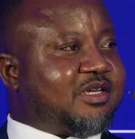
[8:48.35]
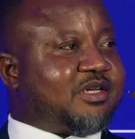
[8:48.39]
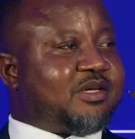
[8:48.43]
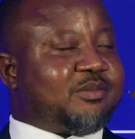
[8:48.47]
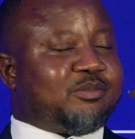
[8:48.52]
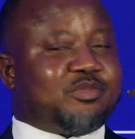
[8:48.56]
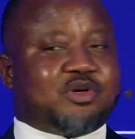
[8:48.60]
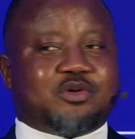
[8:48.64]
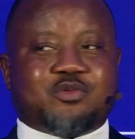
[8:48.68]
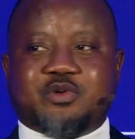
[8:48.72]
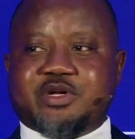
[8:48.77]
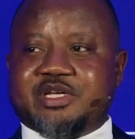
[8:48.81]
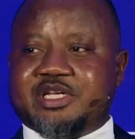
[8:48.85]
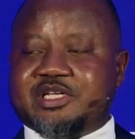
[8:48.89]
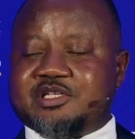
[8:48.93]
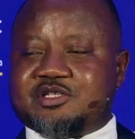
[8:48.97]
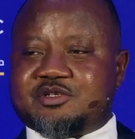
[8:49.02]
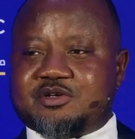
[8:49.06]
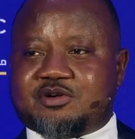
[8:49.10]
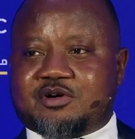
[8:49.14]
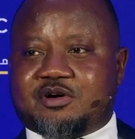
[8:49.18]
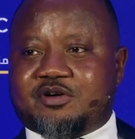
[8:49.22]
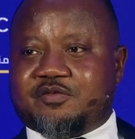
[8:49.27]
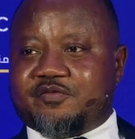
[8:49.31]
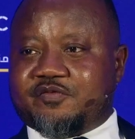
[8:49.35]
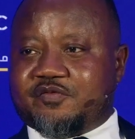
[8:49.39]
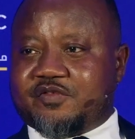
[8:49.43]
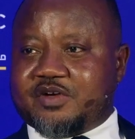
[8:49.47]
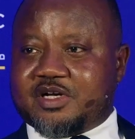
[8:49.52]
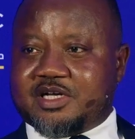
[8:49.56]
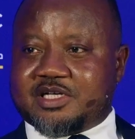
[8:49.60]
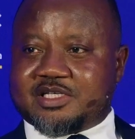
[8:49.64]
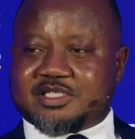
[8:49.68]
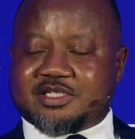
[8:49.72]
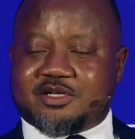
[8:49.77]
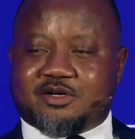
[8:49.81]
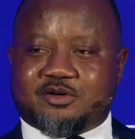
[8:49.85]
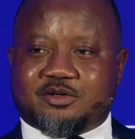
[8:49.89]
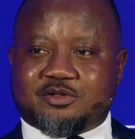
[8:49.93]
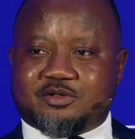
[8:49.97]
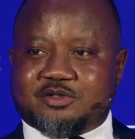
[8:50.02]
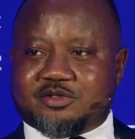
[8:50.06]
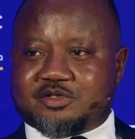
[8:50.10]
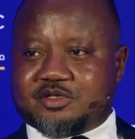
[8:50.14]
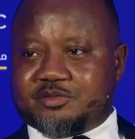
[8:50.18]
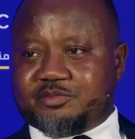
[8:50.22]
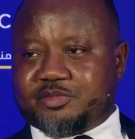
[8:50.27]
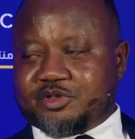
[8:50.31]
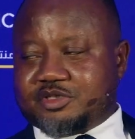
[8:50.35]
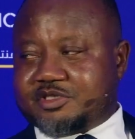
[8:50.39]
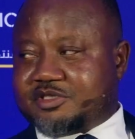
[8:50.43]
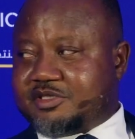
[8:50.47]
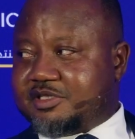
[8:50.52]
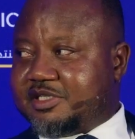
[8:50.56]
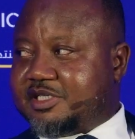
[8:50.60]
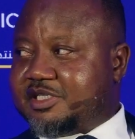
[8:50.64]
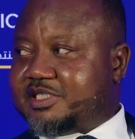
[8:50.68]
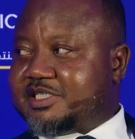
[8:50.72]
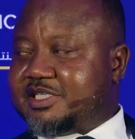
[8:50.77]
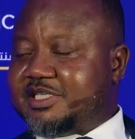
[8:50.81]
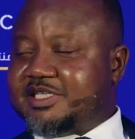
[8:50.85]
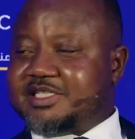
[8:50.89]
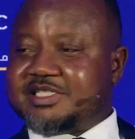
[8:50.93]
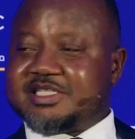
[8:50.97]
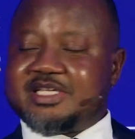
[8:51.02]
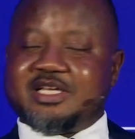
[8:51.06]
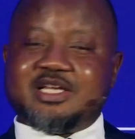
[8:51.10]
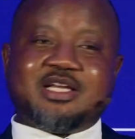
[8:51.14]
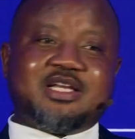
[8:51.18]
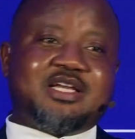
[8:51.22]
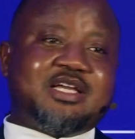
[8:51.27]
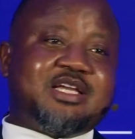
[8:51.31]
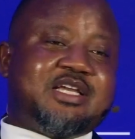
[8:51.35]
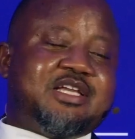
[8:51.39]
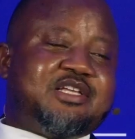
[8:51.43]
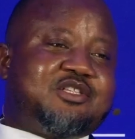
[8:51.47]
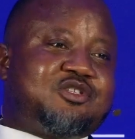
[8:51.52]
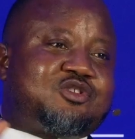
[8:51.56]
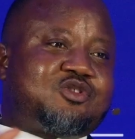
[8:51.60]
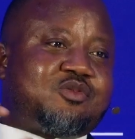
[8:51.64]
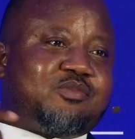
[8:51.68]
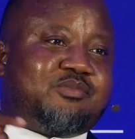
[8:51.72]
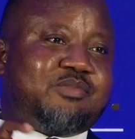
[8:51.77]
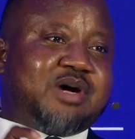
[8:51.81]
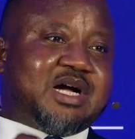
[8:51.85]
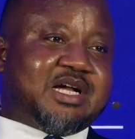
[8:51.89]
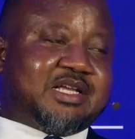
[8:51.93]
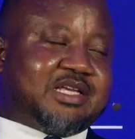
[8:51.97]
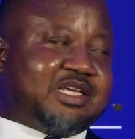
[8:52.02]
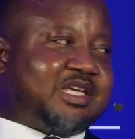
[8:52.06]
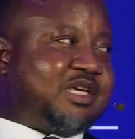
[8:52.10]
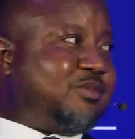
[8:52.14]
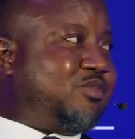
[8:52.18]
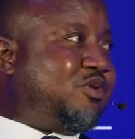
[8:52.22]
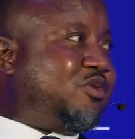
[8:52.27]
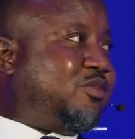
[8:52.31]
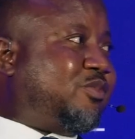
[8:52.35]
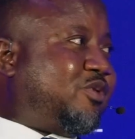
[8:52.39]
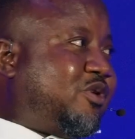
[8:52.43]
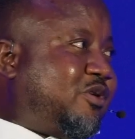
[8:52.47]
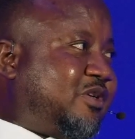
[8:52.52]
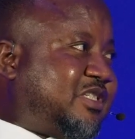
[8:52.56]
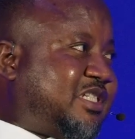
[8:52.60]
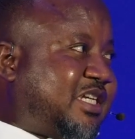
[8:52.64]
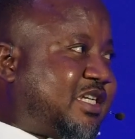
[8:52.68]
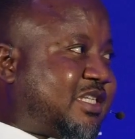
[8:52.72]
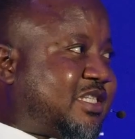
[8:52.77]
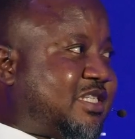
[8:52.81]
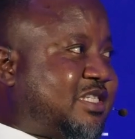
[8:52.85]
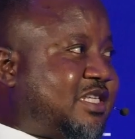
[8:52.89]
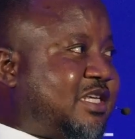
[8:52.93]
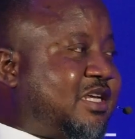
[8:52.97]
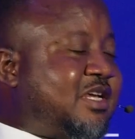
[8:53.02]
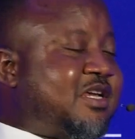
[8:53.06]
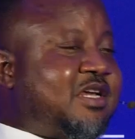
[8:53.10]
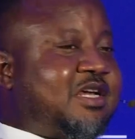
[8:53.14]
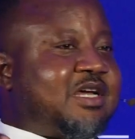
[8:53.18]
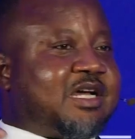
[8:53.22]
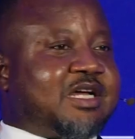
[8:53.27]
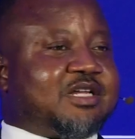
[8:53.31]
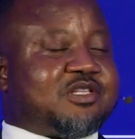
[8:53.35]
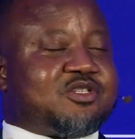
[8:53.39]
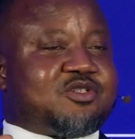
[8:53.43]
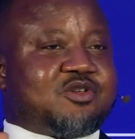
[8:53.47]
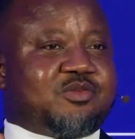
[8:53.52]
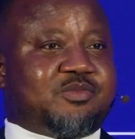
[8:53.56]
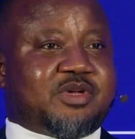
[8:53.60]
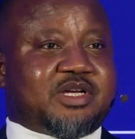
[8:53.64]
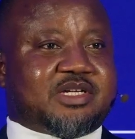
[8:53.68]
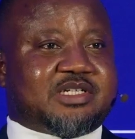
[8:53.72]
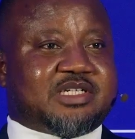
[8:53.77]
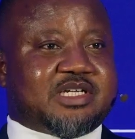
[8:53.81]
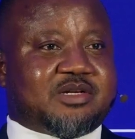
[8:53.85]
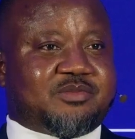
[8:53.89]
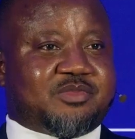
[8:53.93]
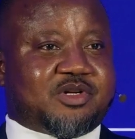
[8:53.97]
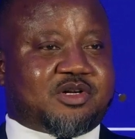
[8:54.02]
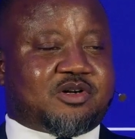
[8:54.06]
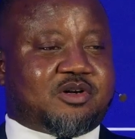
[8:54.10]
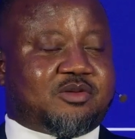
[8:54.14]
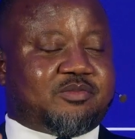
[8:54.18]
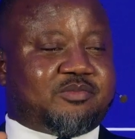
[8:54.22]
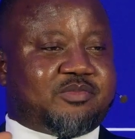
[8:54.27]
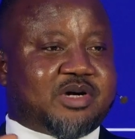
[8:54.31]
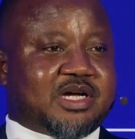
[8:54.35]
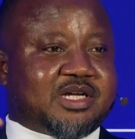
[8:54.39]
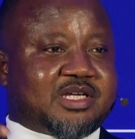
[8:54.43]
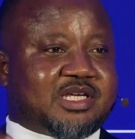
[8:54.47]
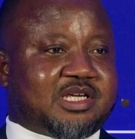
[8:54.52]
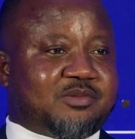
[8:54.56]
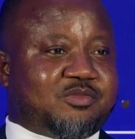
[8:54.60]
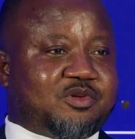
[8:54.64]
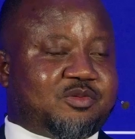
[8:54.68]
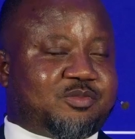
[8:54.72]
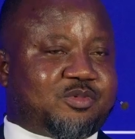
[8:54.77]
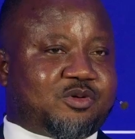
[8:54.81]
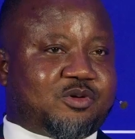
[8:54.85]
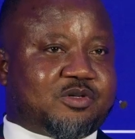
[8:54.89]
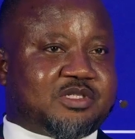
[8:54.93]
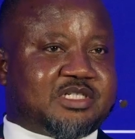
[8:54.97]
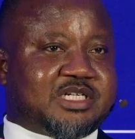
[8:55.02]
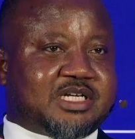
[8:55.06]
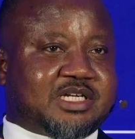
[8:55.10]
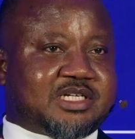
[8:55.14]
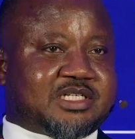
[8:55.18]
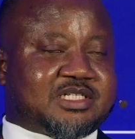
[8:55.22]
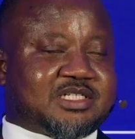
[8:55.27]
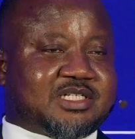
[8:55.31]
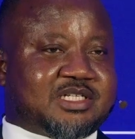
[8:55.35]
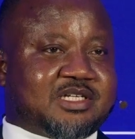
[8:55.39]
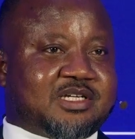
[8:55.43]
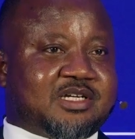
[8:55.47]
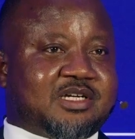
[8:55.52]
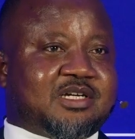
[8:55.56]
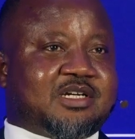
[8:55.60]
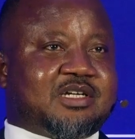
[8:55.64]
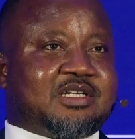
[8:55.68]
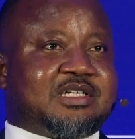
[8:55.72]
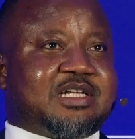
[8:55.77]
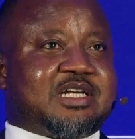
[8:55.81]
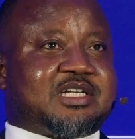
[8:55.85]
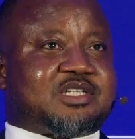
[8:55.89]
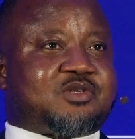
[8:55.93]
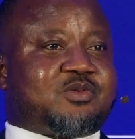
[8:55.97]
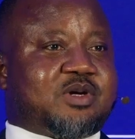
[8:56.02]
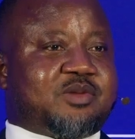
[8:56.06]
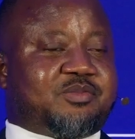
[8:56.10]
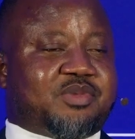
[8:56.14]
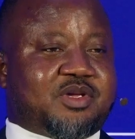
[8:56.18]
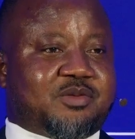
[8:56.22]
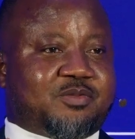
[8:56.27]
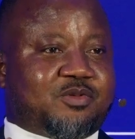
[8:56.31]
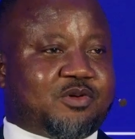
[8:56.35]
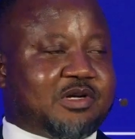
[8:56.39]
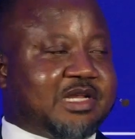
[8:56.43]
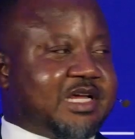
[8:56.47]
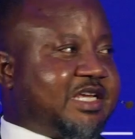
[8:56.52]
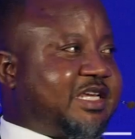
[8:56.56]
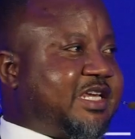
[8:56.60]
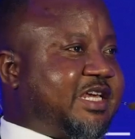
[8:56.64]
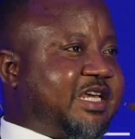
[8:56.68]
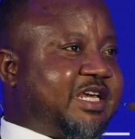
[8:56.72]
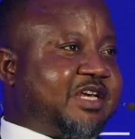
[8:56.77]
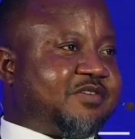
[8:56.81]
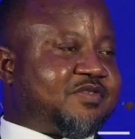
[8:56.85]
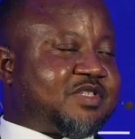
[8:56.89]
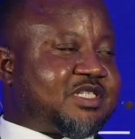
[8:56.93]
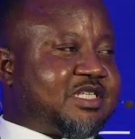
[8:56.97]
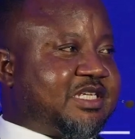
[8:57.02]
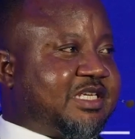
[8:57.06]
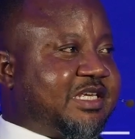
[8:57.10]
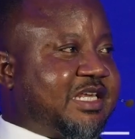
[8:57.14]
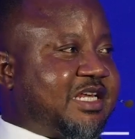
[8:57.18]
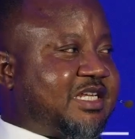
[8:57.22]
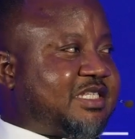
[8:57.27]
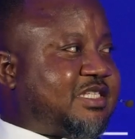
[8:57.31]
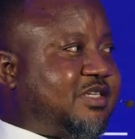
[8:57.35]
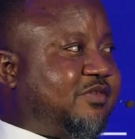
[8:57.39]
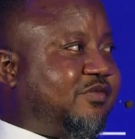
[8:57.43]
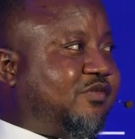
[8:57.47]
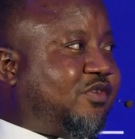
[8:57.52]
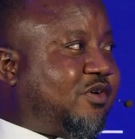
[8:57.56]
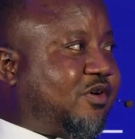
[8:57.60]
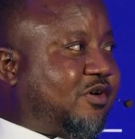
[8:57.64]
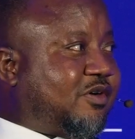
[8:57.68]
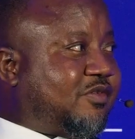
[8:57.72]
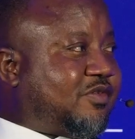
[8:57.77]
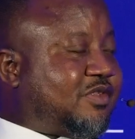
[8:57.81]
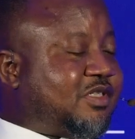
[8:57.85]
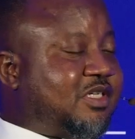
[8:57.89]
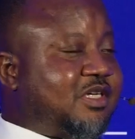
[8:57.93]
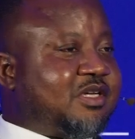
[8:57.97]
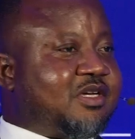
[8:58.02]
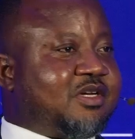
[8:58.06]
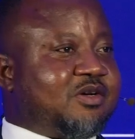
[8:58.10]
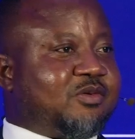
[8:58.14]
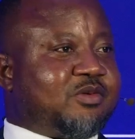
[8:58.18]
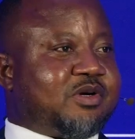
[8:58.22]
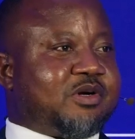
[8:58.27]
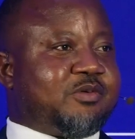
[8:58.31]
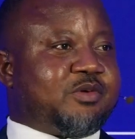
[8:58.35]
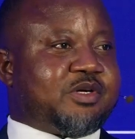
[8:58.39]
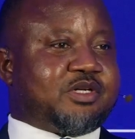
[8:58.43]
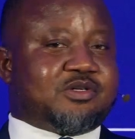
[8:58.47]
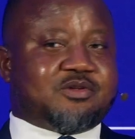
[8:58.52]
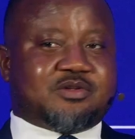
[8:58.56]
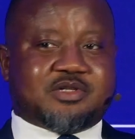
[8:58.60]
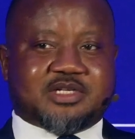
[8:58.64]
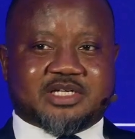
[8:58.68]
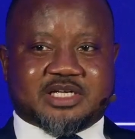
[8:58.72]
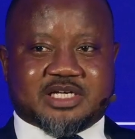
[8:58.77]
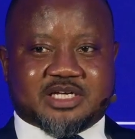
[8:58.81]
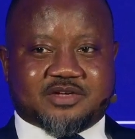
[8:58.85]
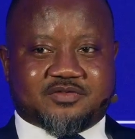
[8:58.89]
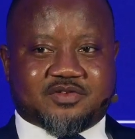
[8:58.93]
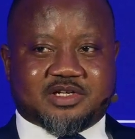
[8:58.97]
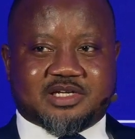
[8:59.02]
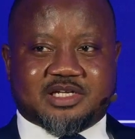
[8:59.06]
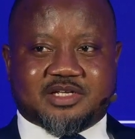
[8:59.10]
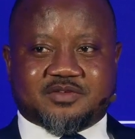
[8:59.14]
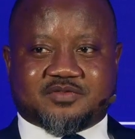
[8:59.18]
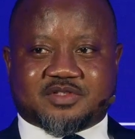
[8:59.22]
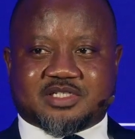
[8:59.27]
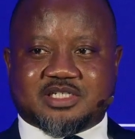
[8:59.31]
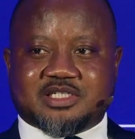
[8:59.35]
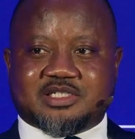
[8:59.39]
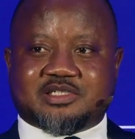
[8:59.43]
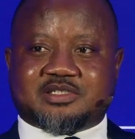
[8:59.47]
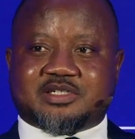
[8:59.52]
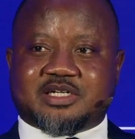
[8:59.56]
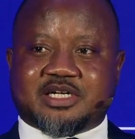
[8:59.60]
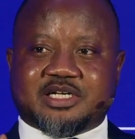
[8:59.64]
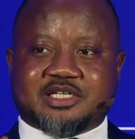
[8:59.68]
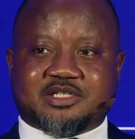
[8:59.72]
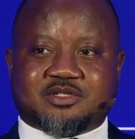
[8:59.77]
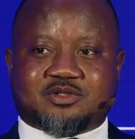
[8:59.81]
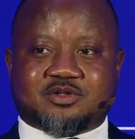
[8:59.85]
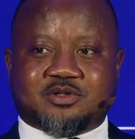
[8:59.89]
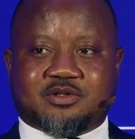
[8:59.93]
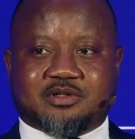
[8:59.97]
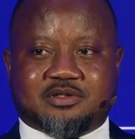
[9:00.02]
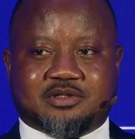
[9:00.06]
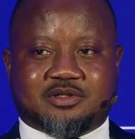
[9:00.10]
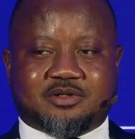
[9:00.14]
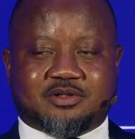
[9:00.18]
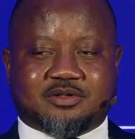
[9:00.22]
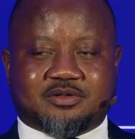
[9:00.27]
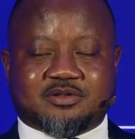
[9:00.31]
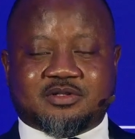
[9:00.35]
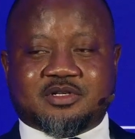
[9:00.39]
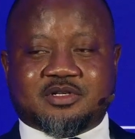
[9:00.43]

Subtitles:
But we need to convert all those opportunities into bankable projects. And to make them become bankable projects, that's where people like AFC get involved, where we do the heavy lifting, trying to,